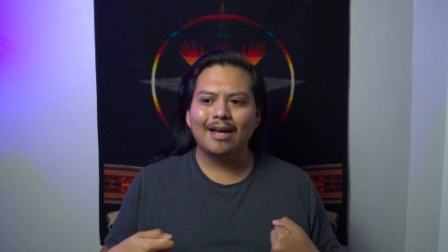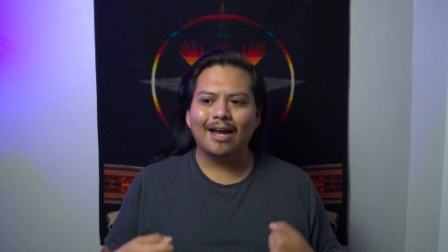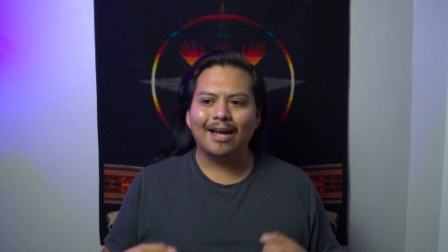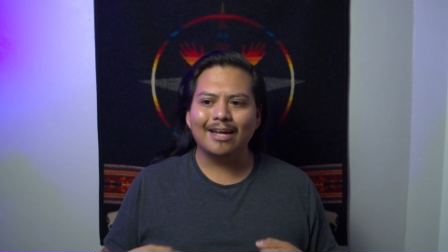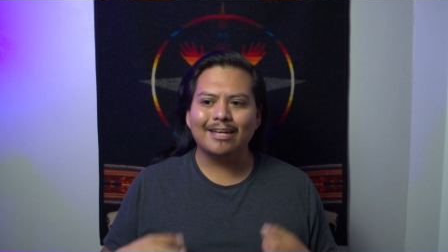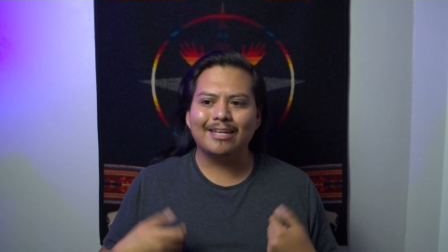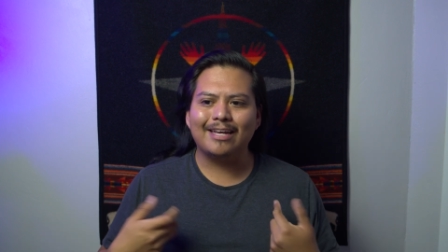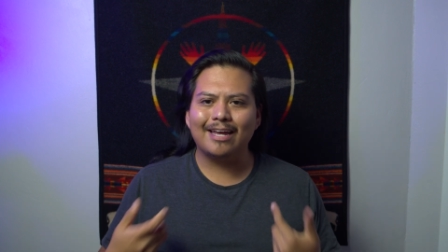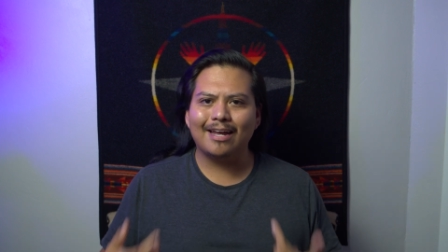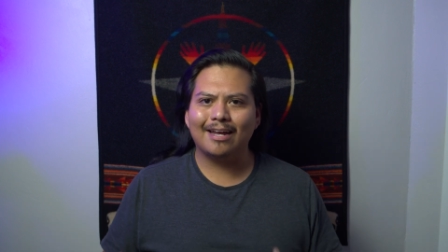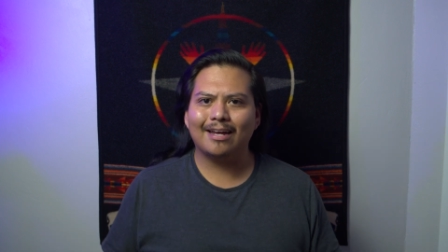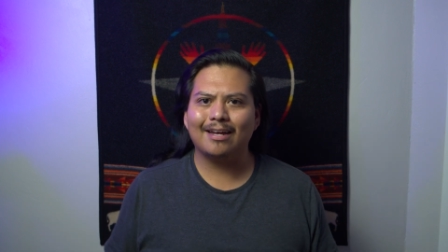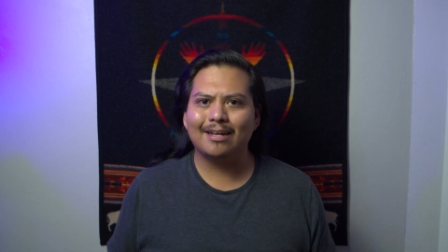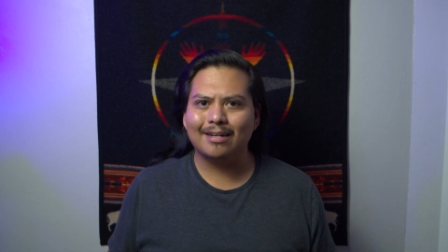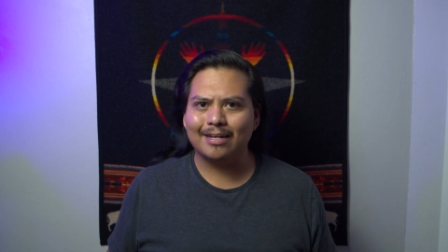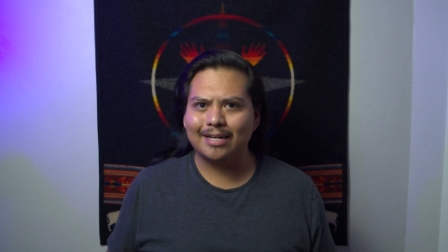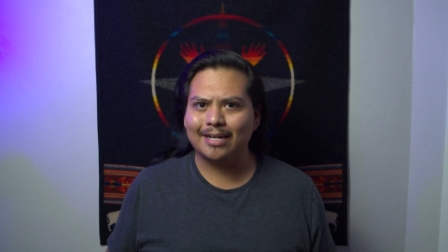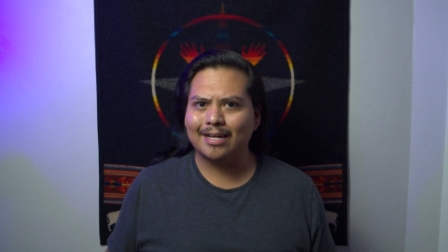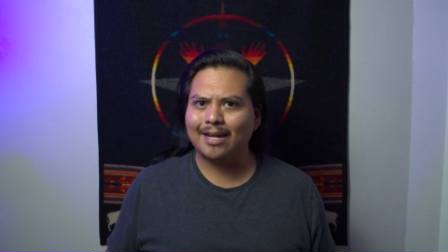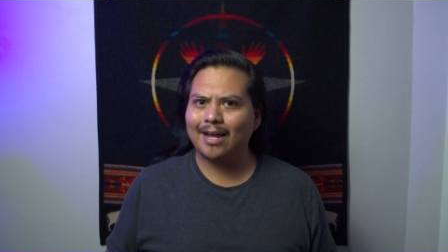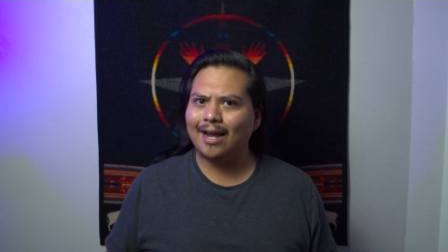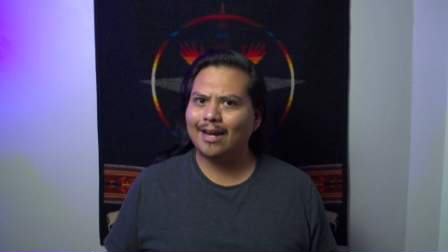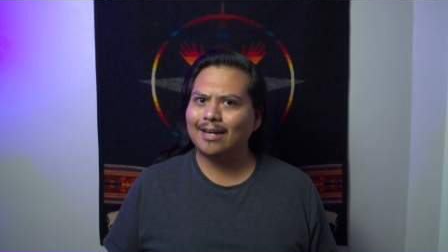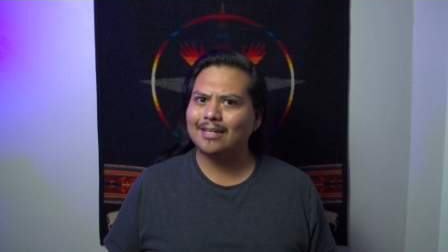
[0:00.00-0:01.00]
again,
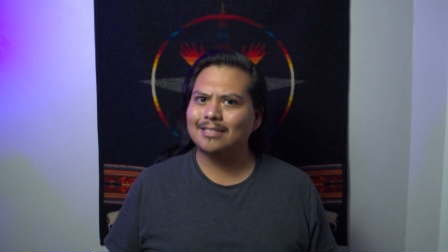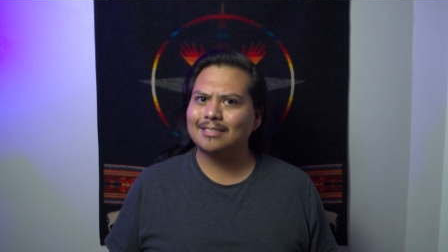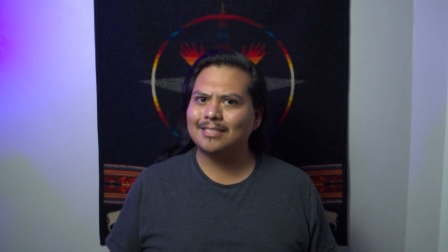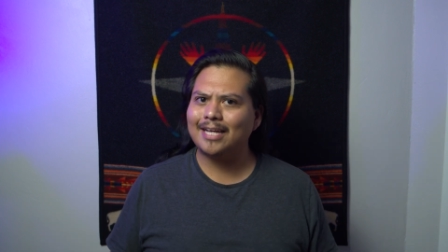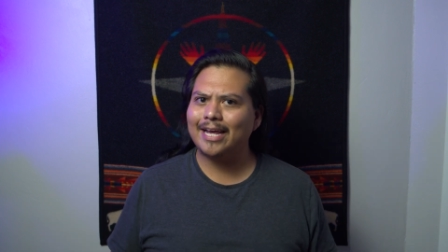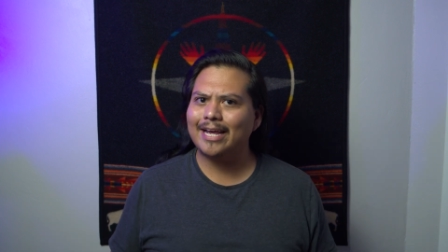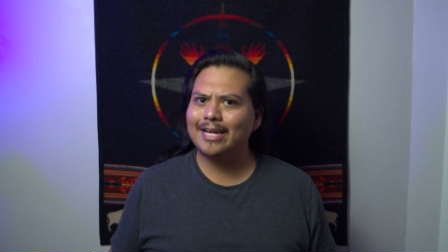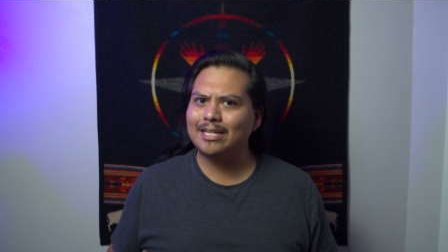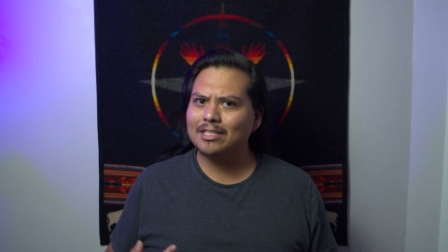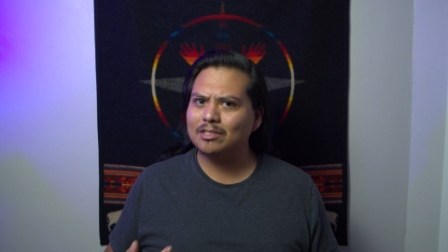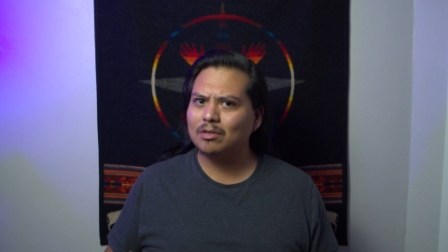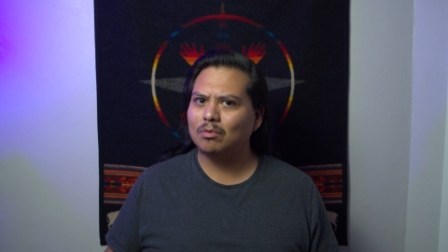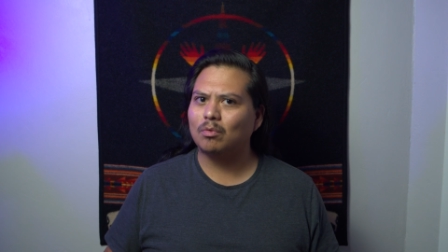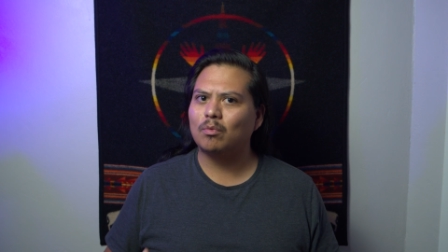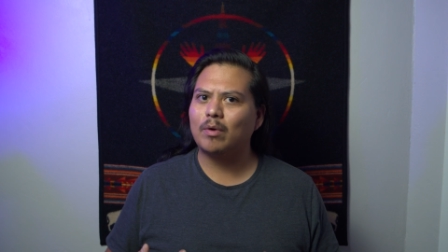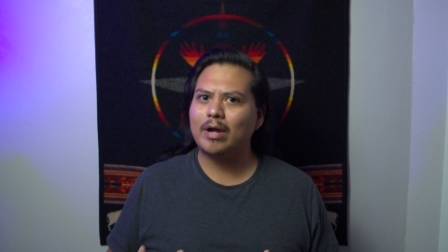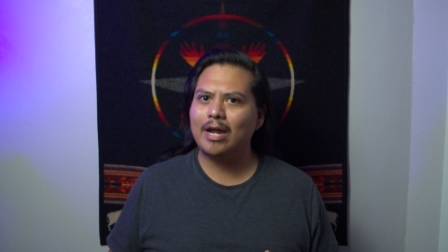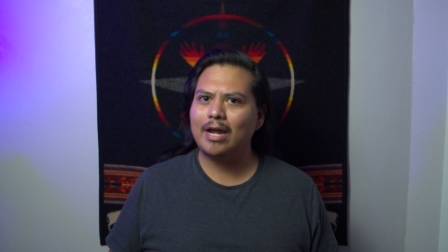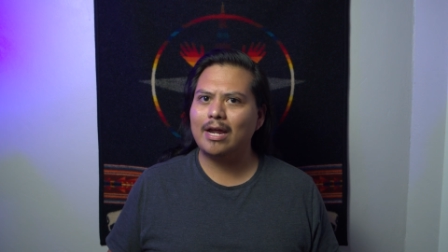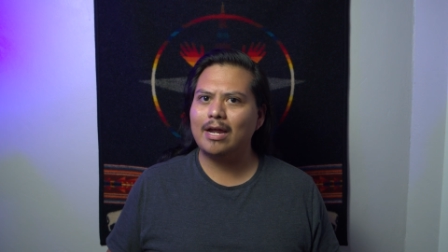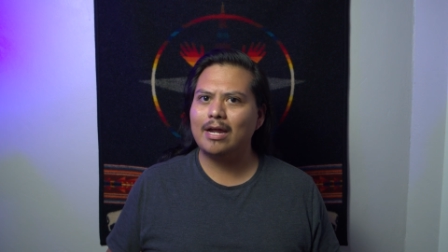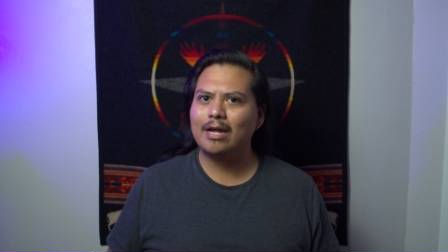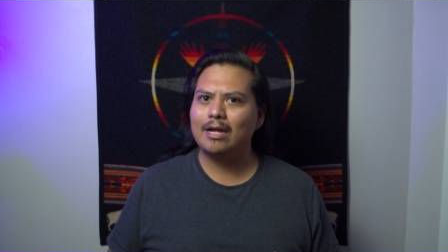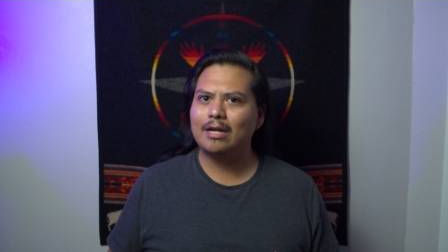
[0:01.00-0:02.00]
it kind of takes
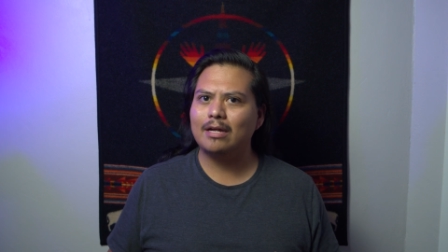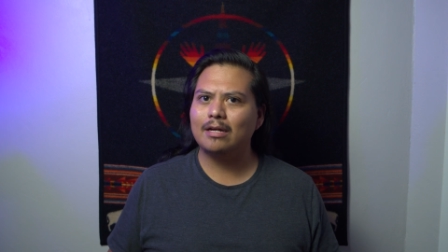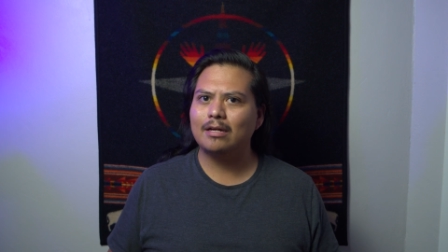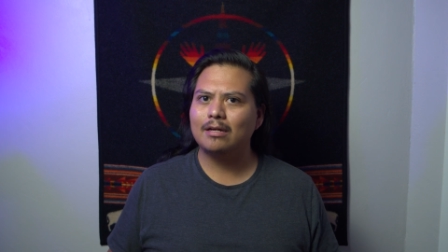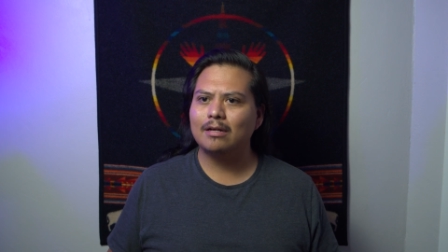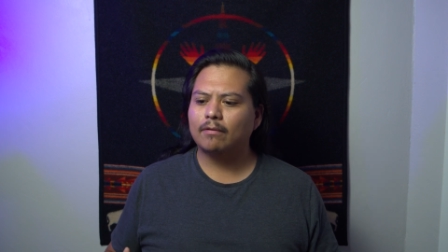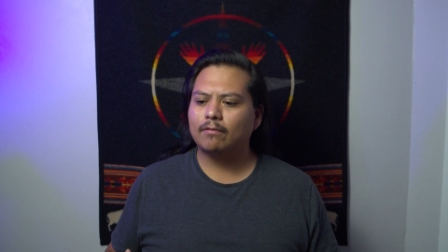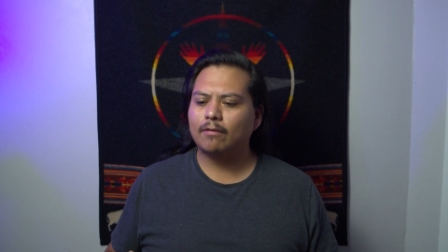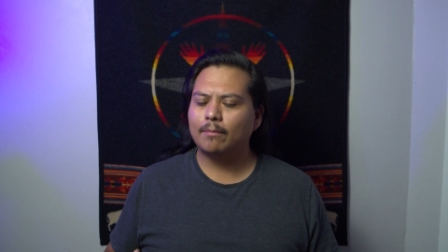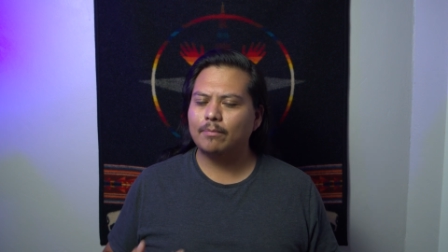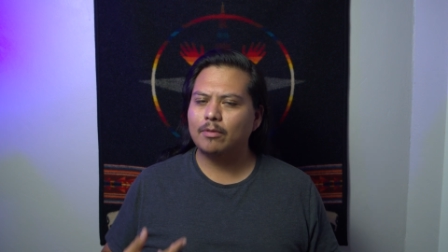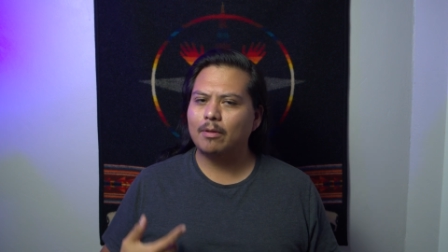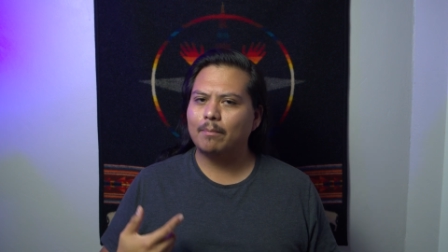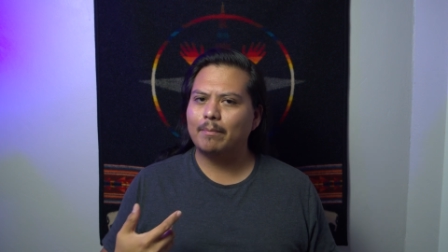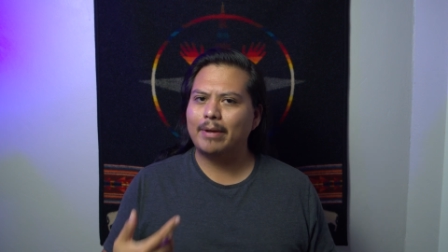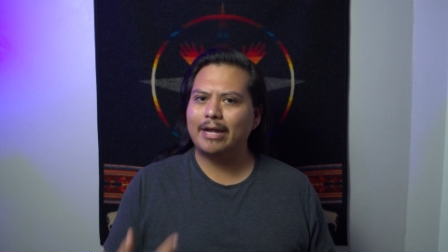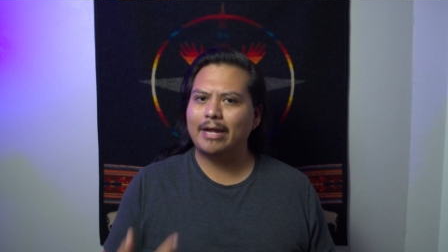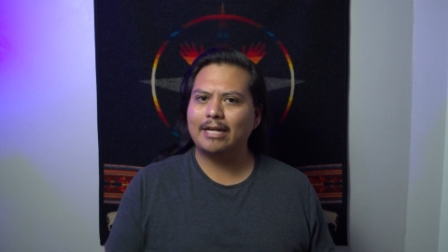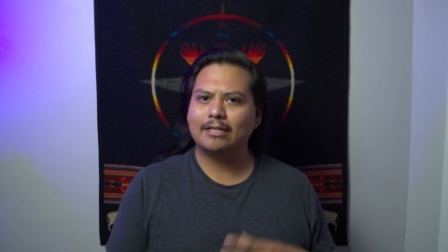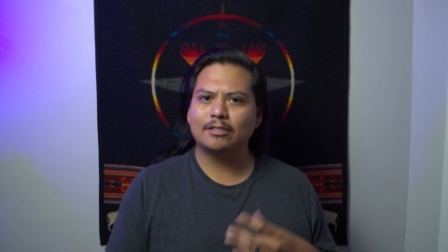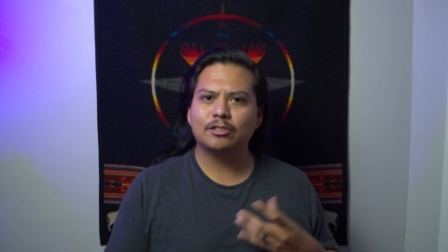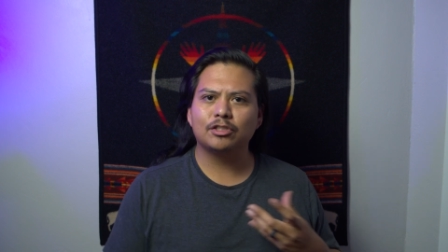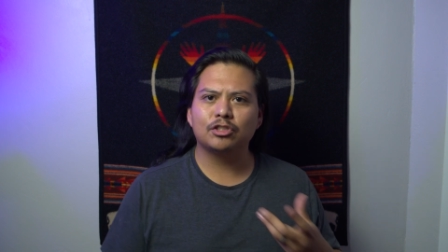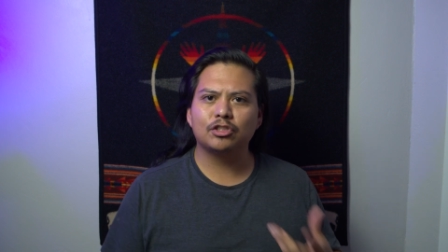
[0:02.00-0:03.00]
away from the
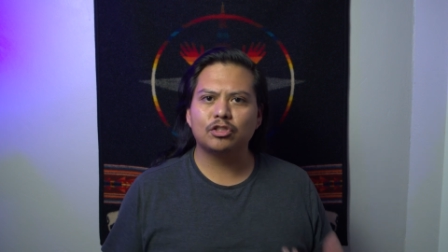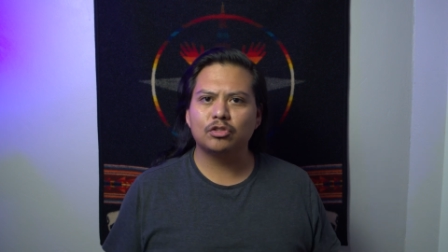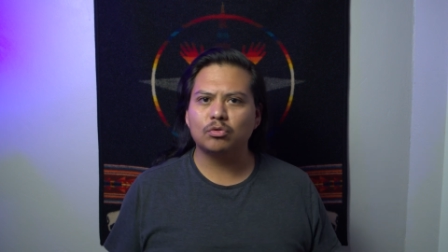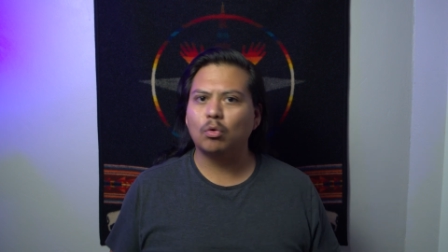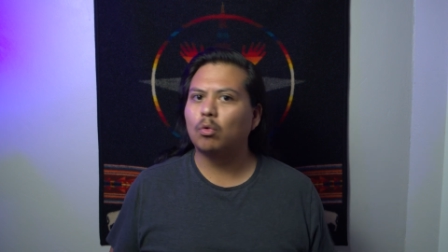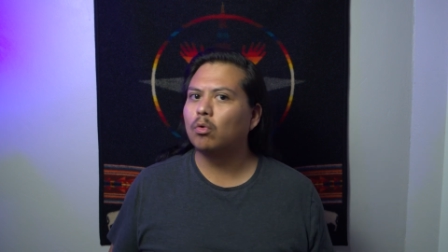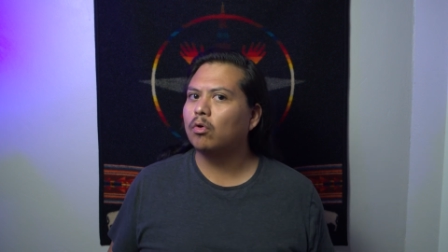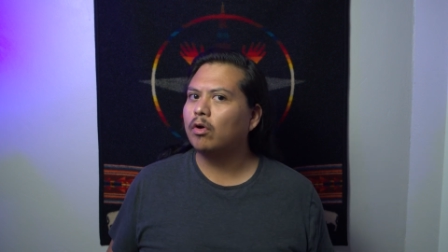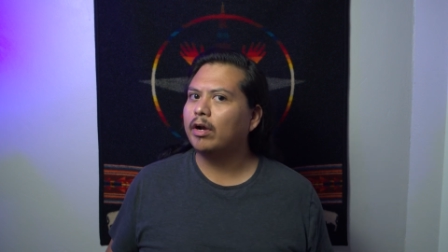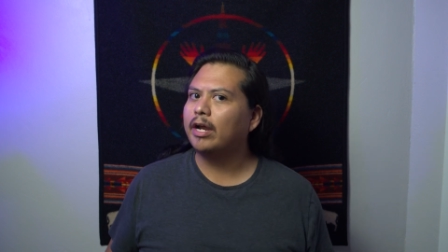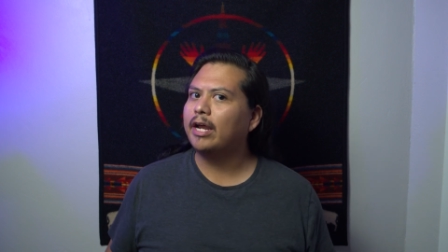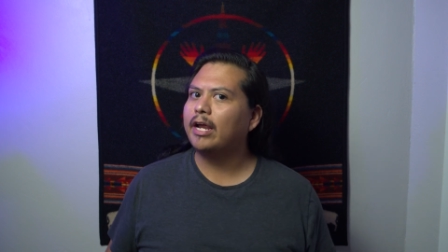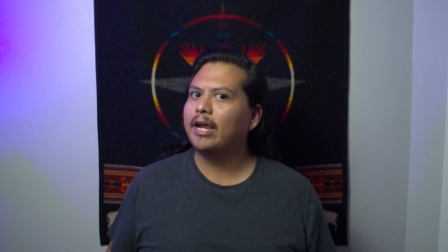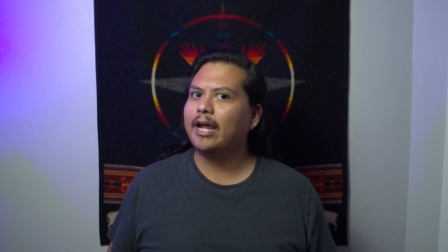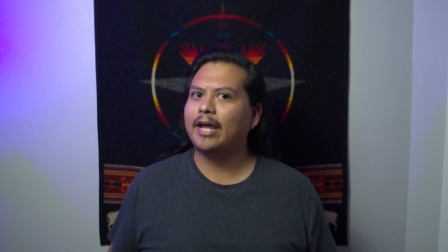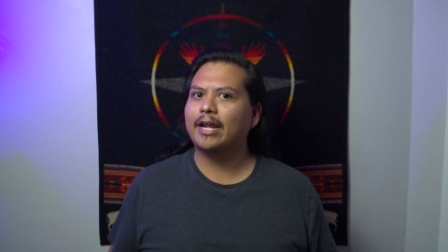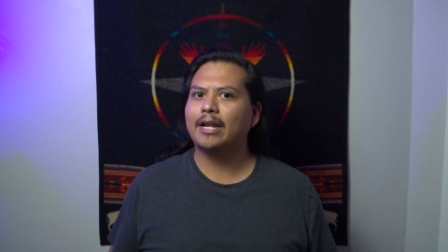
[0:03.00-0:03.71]
main story,